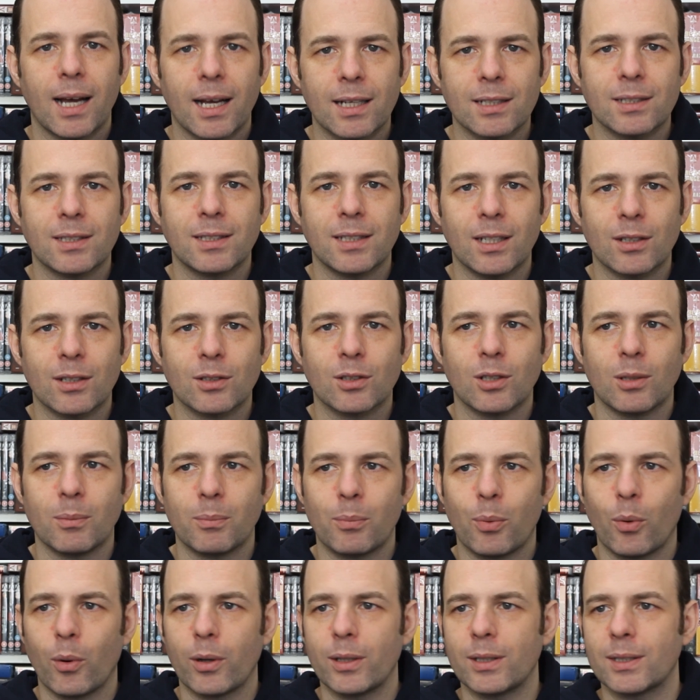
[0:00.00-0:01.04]
at certain
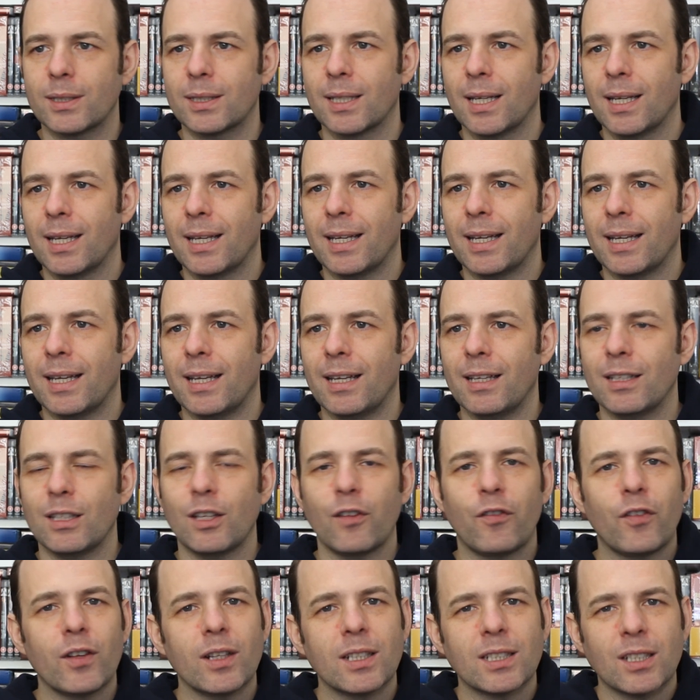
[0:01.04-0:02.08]
points.
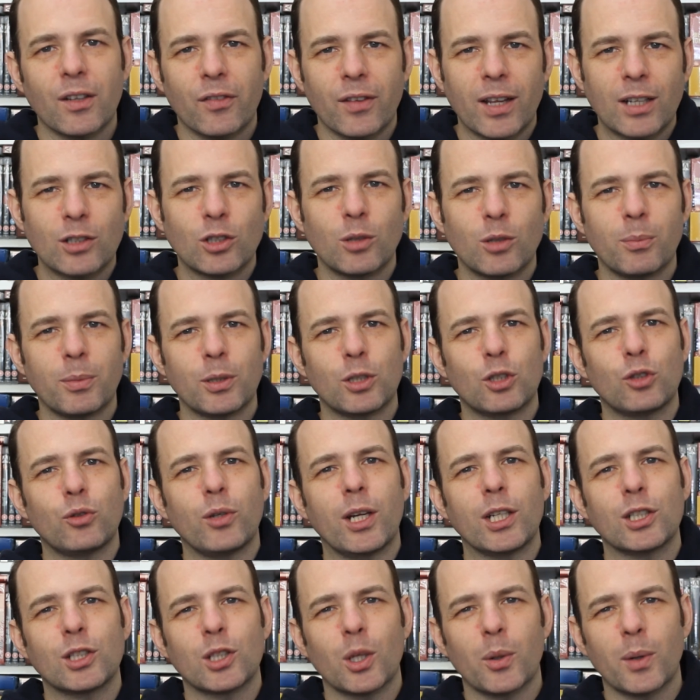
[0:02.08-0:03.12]
You feel as if that should be
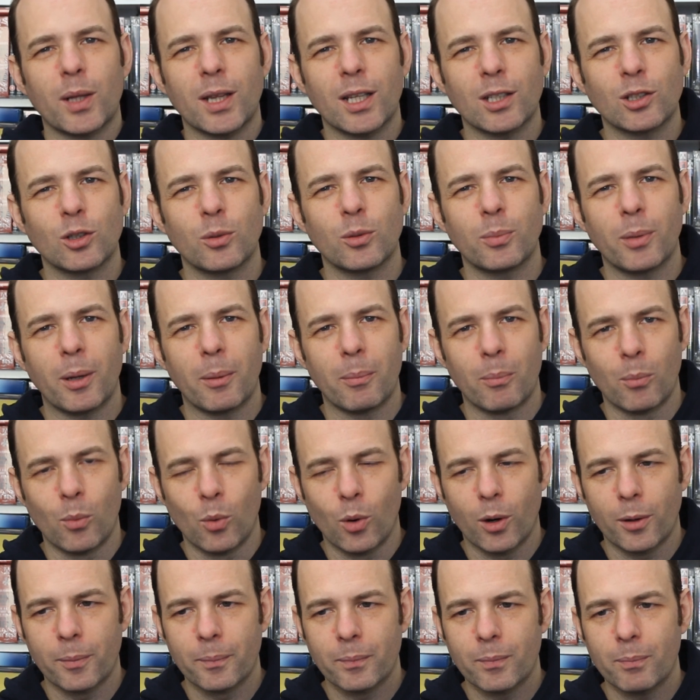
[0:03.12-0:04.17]
stretched out a little bit
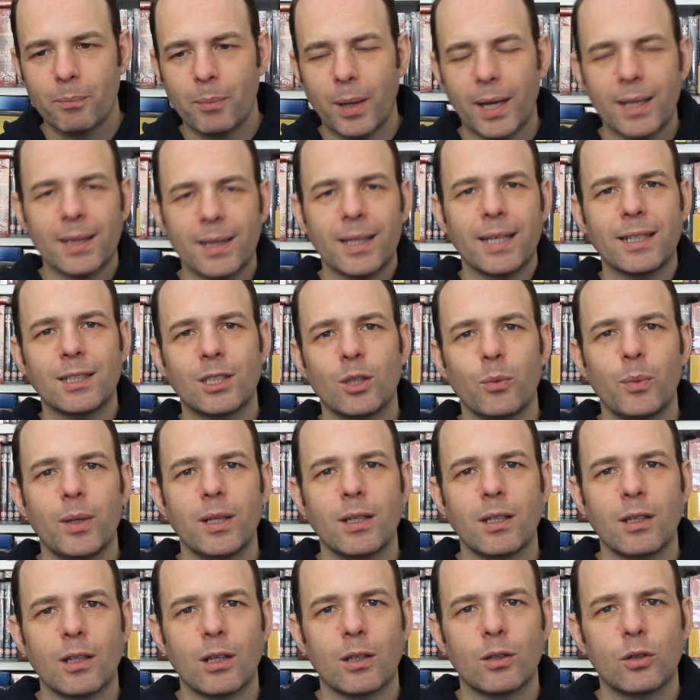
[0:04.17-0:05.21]
more. But I like the way
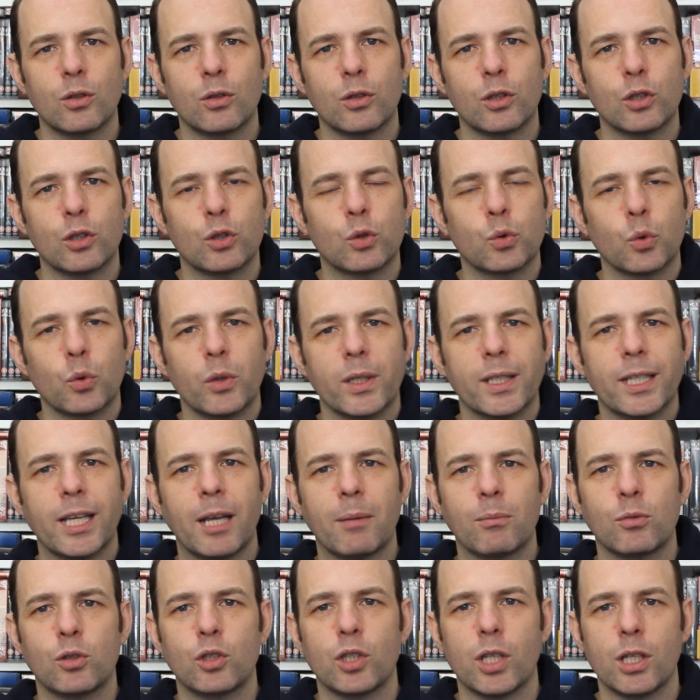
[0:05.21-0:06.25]
that the story
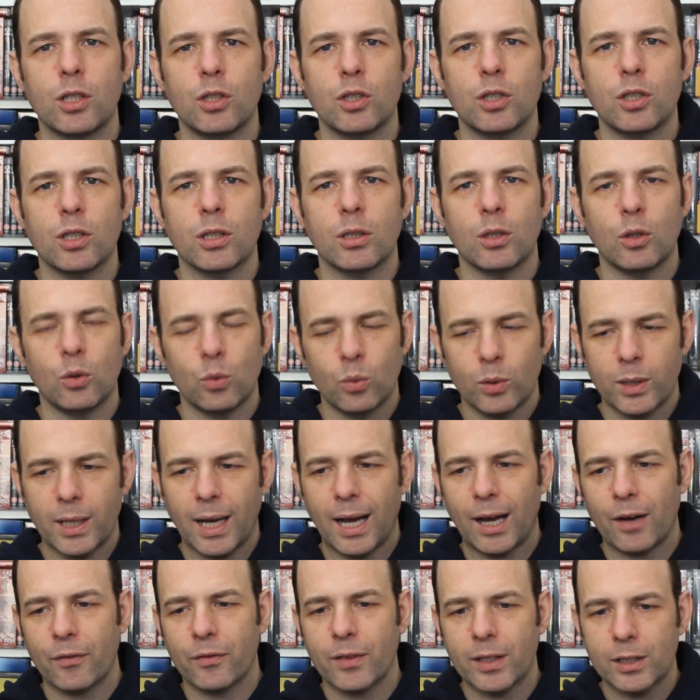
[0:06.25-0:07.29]
kept changing. You know, you
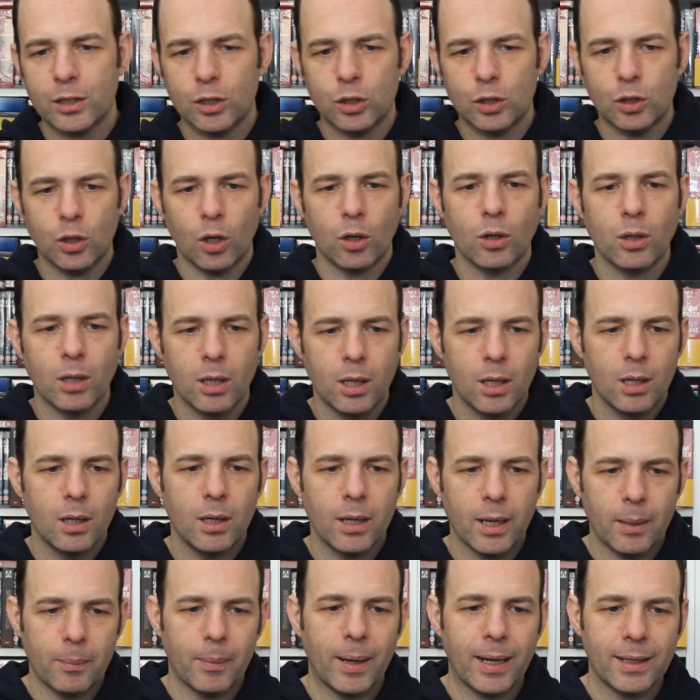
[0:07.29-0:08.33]
have this young
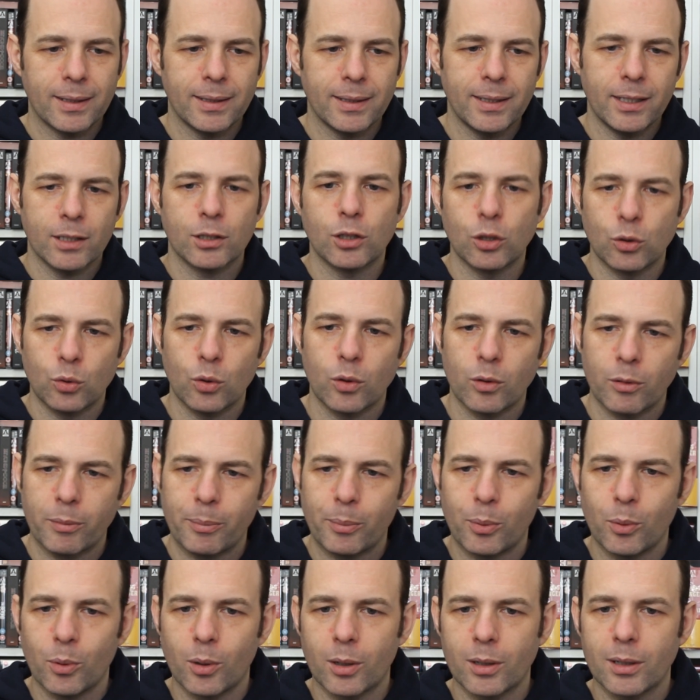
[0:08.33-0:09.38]
man there to do a
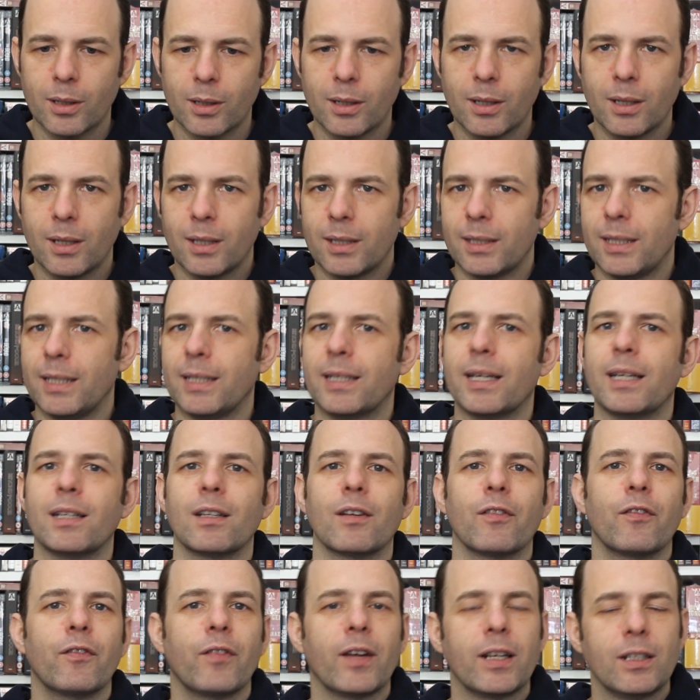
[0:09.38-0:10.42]
report. He kind
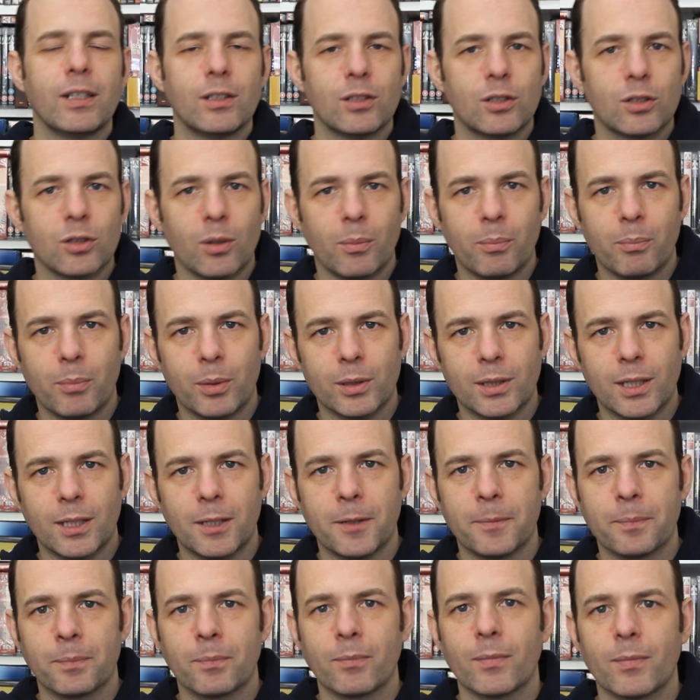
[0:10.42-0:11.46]
of finds
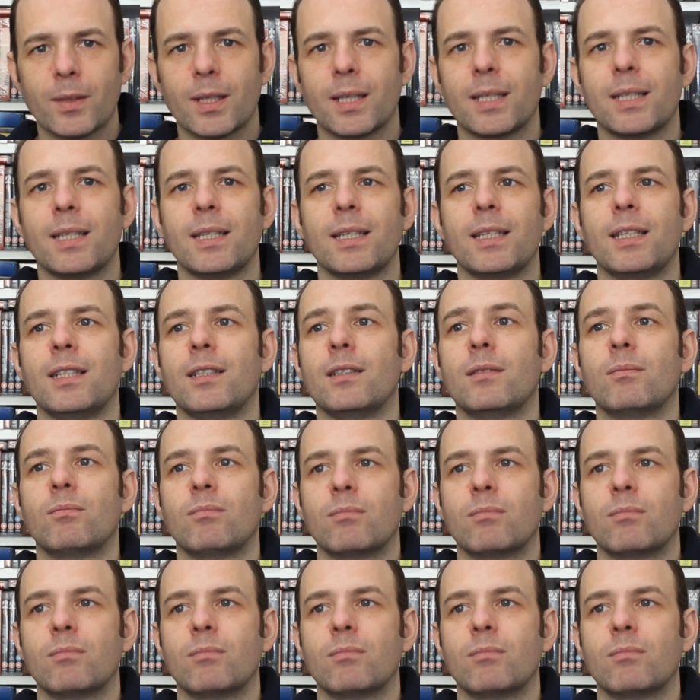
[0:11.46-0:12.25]
somebody. He